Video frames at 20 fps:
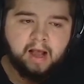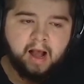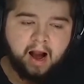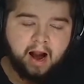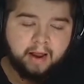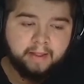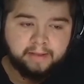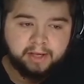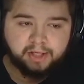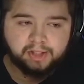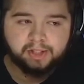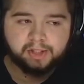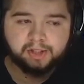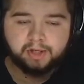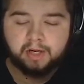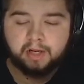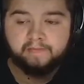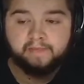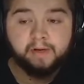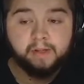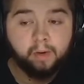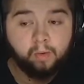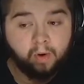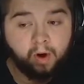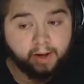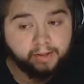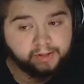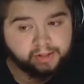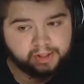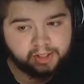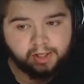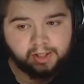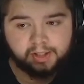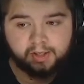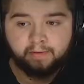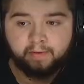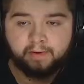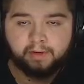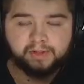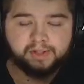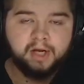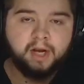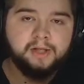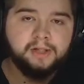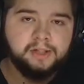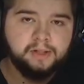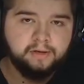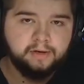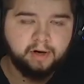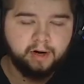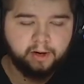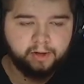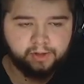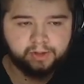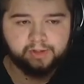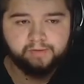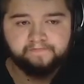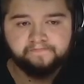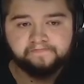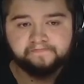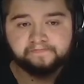And this is going to be the one season I'm going to say to you guys,